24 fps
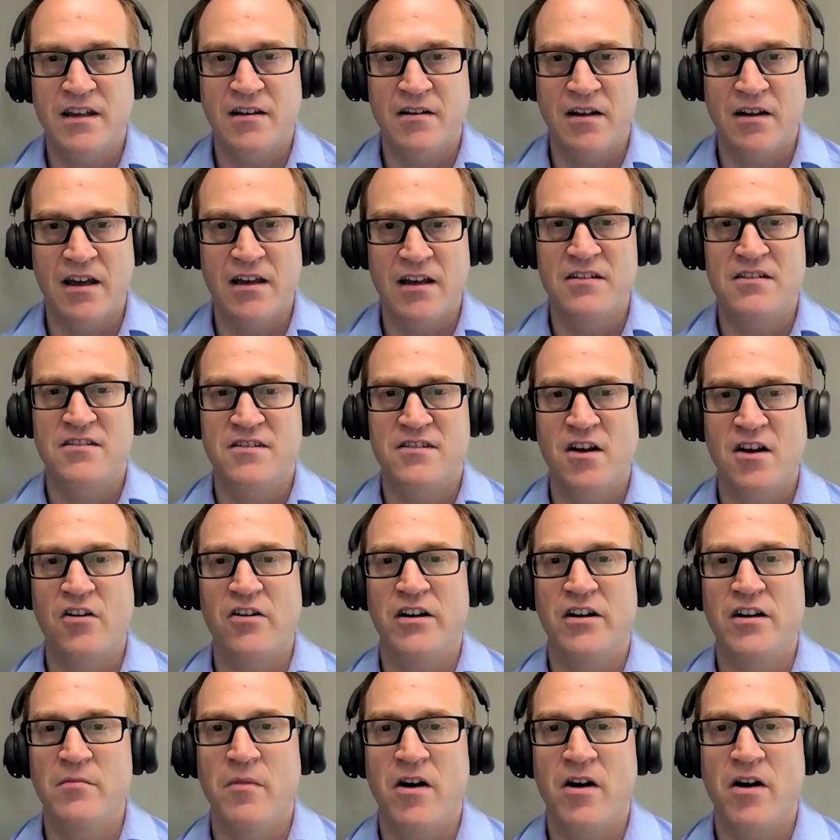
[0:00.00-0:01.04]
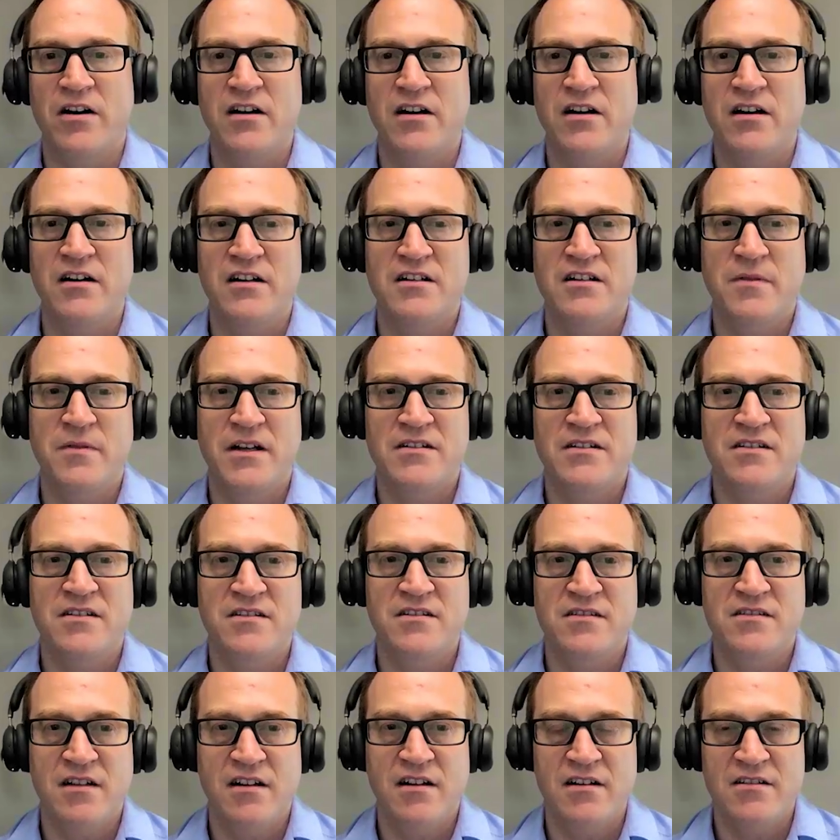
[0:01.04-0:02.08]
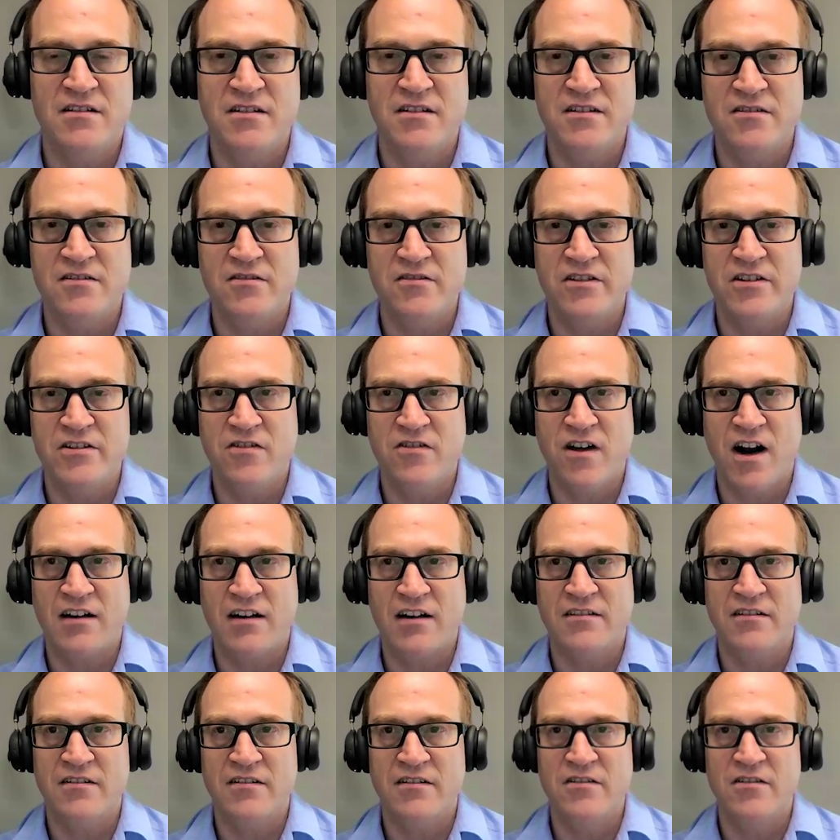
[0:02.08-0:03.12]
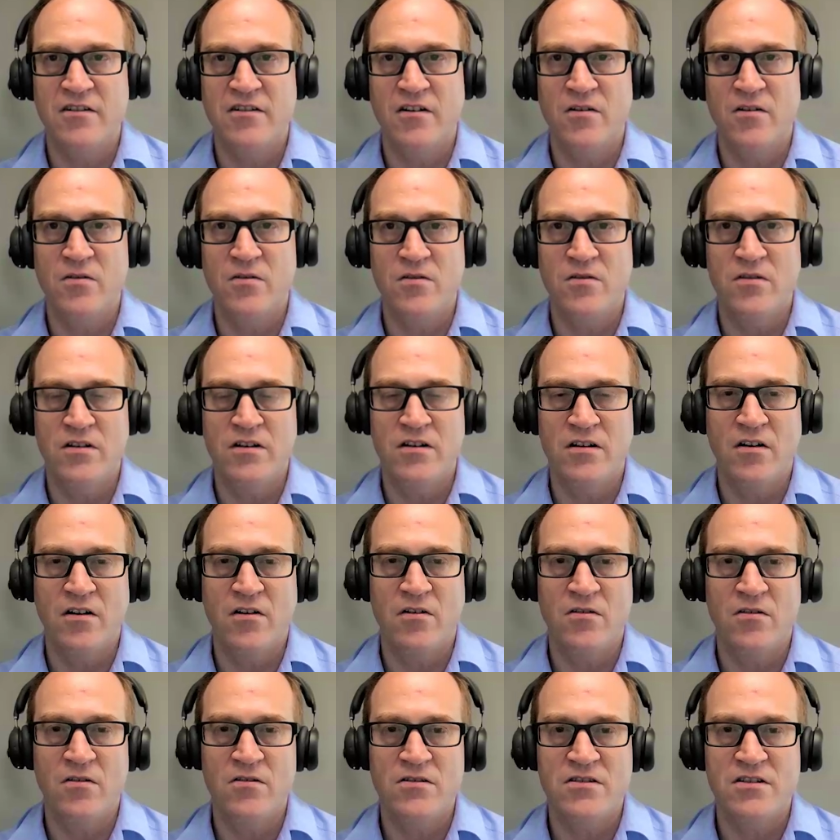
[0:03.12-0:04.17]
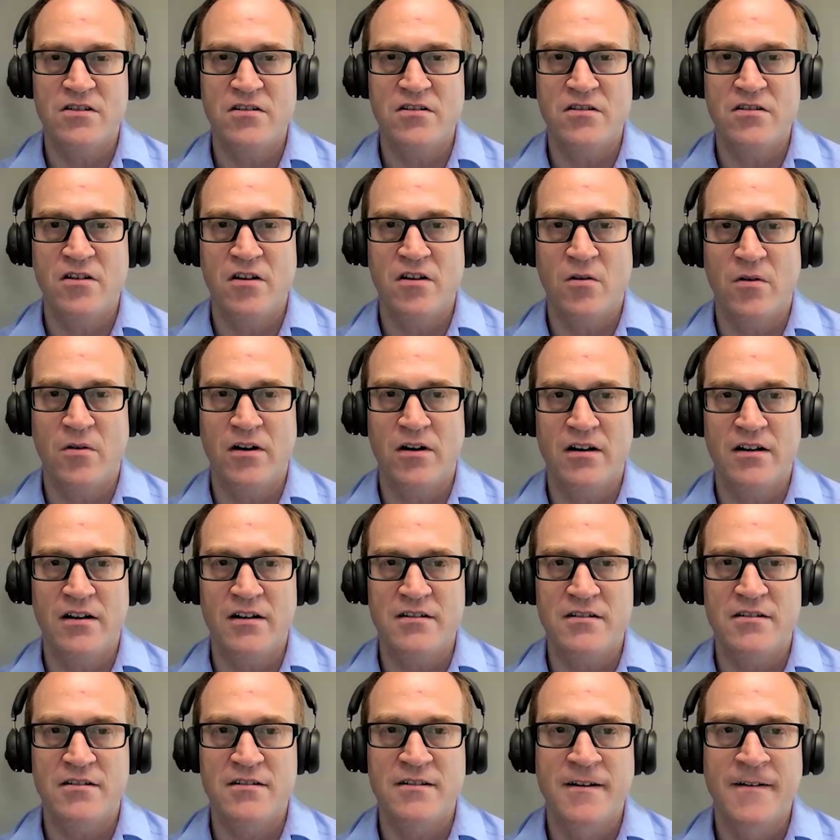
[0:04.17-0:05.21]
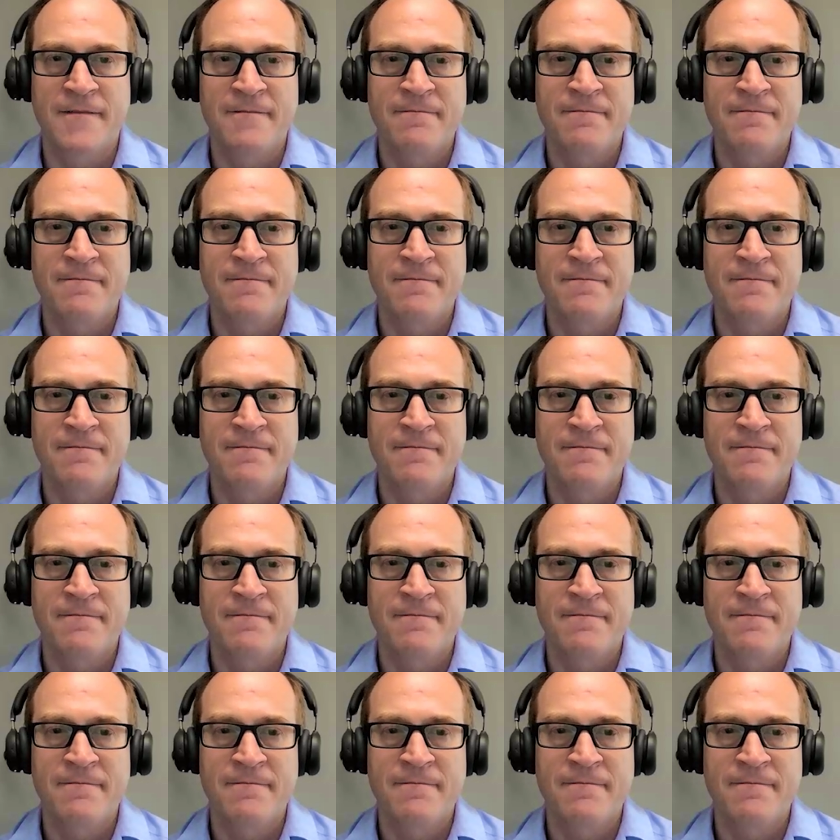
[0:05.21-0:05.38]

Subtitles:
is selling and marketing expenses and that it's easily tracked and you know who the owner is and you know what it is.